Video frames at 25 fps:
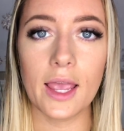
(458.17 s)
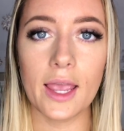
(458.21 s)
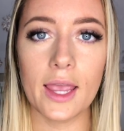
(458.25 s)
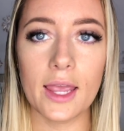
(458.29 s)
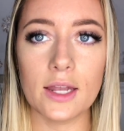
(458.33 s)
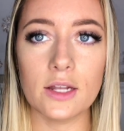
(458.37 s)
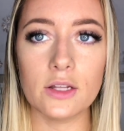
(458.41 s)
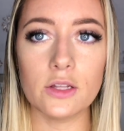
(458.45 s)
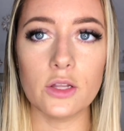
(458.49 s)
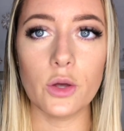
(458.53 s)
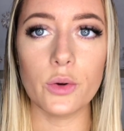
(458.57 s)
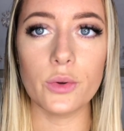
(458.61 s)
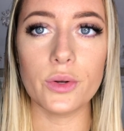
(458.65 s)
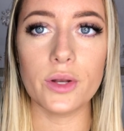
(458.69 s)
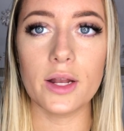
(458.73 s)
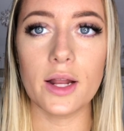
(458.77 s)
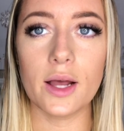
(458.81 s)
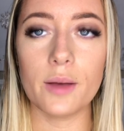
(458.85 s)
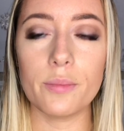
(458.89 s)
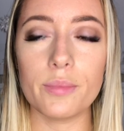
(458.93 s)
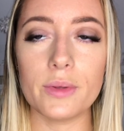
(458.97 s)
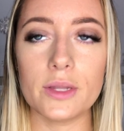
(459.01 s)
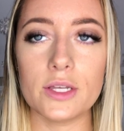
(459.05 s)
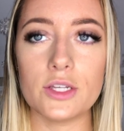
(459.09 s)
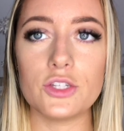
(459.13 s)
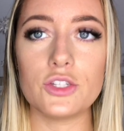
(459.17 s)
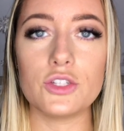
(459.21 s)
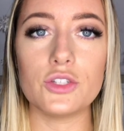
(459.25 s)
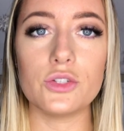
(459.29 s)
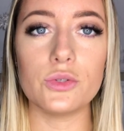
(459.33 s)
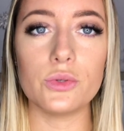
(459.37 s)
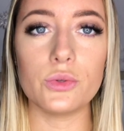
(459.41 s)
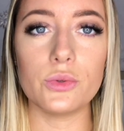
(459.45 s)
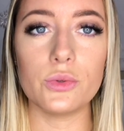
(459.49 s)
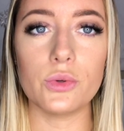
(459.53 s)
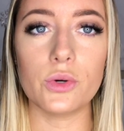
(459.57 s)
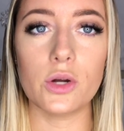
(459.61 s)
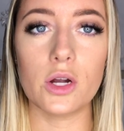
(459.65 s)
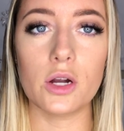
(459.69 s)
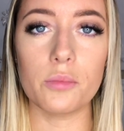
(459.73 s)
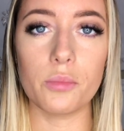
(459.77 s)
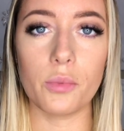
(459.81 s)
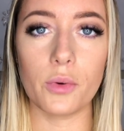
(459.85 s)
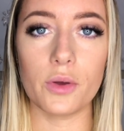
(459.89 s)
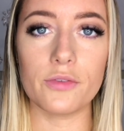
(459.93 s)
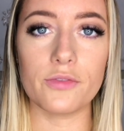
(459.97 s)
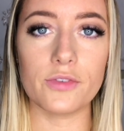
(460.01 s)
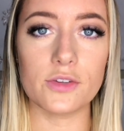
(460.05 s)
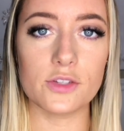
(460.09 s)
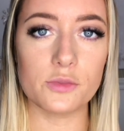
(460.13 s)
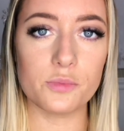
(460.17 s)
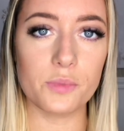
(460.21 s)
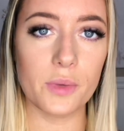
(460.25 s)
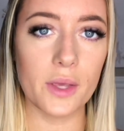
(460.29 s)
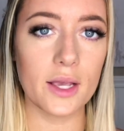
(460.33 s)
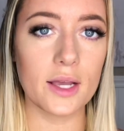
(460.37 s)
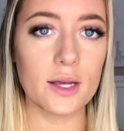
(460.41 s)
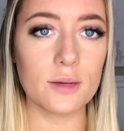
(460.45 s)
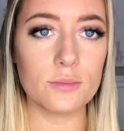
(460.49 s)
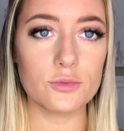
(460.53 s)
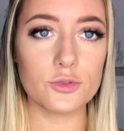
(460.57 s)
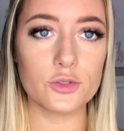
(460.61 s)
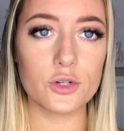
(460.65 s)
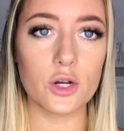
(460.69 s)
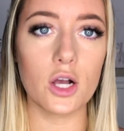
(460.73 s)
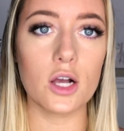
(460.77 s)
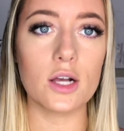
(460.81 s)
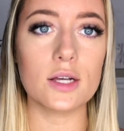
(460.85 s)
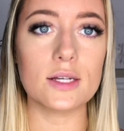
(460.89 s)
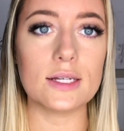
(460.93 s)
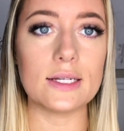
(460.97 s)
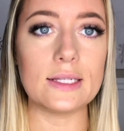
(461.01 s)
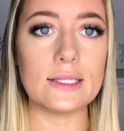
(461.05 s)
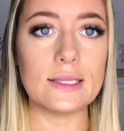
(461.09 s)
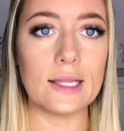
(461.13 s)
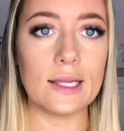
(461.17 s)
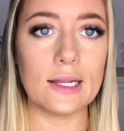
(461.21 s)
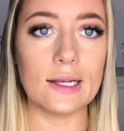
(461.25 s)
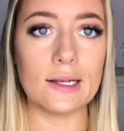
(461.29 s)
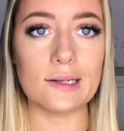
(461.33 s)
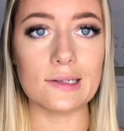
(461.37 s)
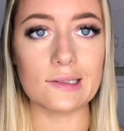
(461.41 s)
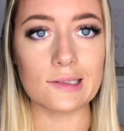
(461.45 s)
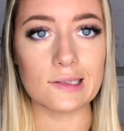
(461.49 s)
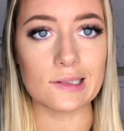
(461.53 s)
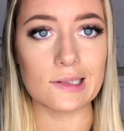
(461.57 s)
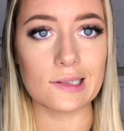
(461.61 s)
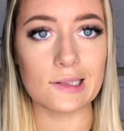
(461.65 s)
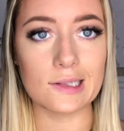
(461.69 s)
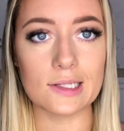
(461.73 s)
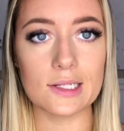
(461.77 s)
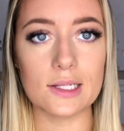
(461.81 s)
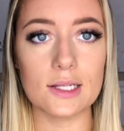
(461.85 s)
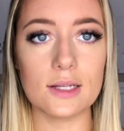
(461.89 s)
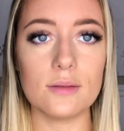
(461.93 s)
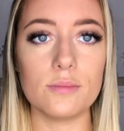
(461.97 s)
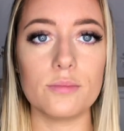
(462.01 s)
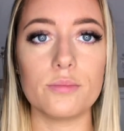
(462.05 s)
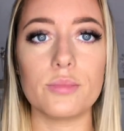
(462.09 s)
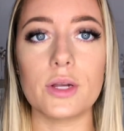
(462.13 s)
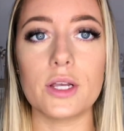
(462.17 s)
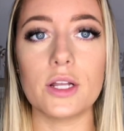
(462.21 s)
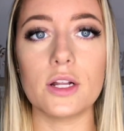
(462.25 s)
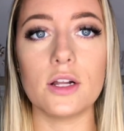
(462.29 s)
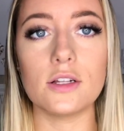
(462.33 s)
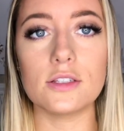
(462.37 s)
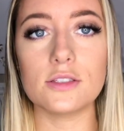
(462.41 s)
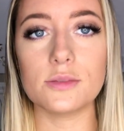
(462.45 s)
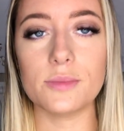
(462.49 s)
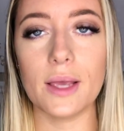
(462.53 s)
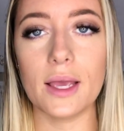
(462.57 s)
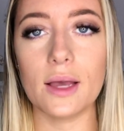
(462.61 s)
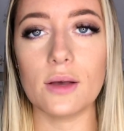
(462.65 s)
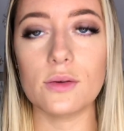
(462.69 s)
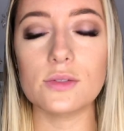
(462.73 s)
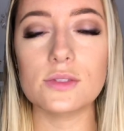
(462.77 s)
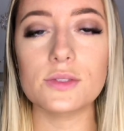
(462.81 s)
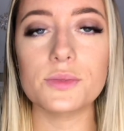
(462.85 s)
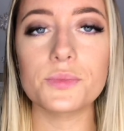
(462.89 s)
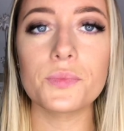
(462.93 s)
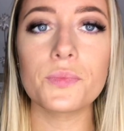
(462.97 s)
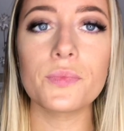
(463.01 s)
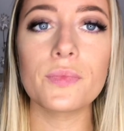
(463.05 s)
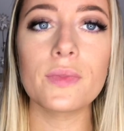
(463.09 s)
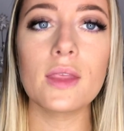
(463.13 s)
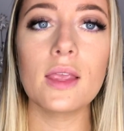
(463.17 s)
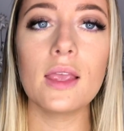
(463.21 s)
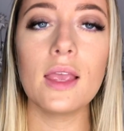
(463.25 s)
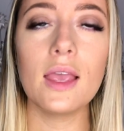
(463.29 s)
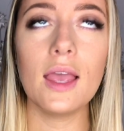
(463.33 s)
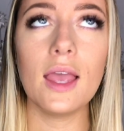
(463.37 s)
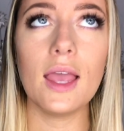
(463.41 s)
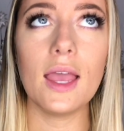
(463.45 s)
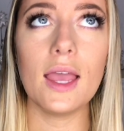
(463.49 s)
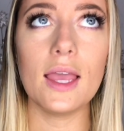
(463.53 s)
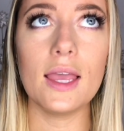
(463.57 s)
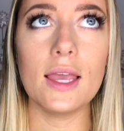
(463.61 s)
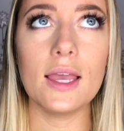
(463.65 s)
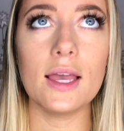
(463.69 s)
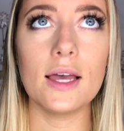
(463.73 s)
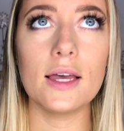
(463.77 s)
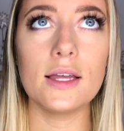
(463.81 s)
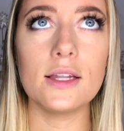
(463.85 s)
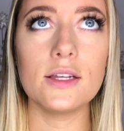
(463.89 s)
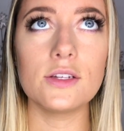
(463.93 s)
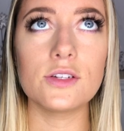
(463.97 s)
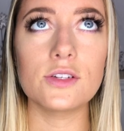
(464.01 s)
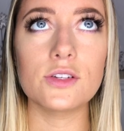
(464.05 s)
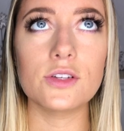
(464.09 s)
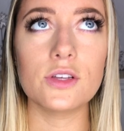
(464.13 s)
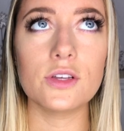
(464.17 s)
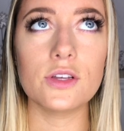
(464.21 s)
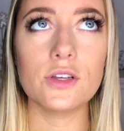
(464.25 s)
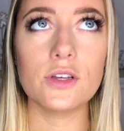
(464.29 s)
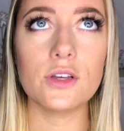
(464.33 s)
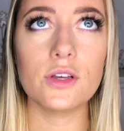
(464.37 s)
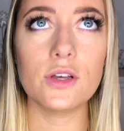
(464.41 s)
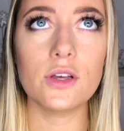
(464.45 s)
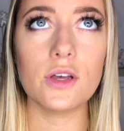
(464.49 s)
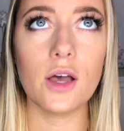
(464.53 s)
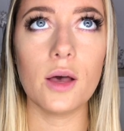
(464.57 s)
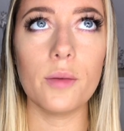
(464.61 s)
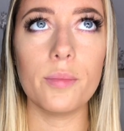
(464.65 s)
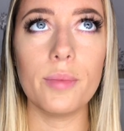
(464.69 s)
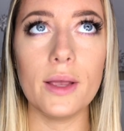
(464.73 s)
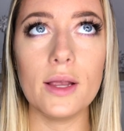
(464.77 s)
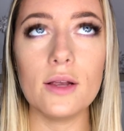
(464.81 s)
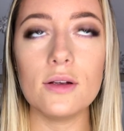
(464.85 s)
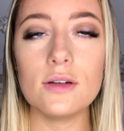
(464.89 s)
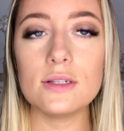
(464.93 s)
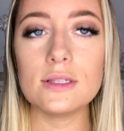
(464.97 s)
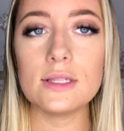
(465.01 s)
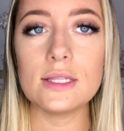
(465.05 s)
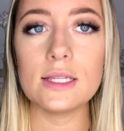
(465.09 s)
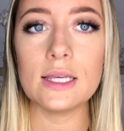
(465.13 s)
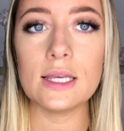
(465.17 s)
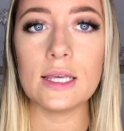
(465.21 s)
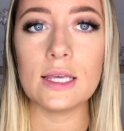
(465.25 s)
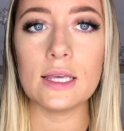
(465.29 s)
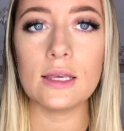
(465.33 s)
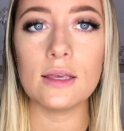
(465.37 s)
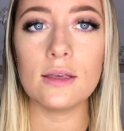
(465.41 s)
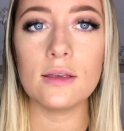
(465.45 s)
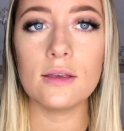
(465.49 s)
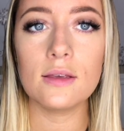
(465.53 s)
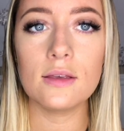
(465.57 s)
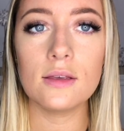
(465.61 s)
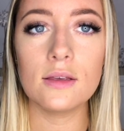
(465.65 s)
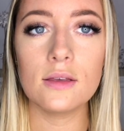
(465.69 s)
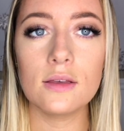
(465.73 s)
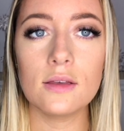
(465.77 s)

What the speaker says: and load it up into her boyfriend's pickup truck and then bring it all to my house. And apparently